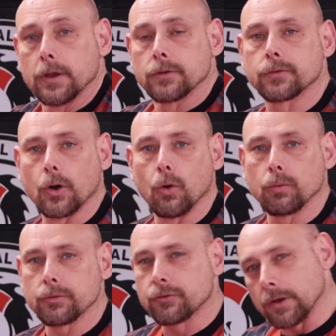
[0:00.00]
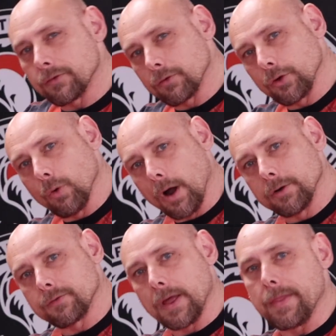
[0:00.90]
So just so you
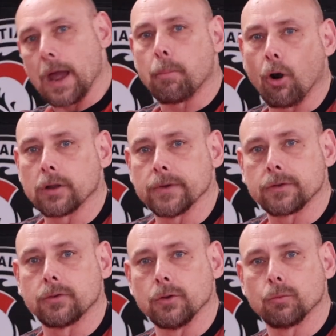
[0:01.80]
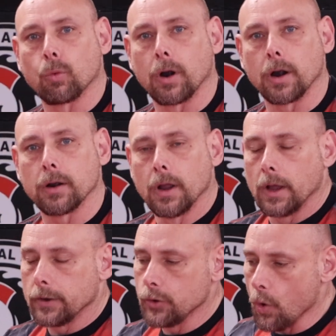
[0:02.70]
understand that part of it too, where
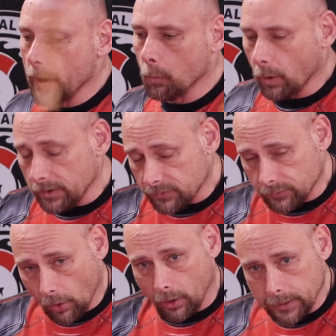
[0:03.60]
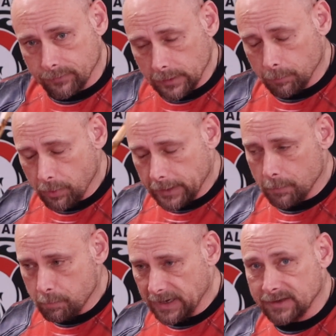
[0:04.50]
knowing where to start is going to play
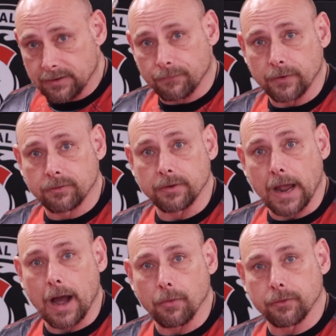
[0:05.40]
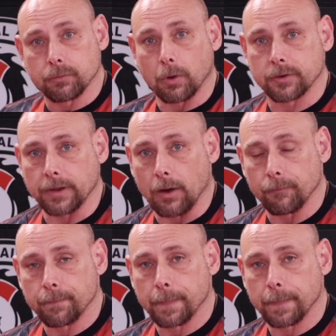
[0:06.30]
a big difference into how this works out.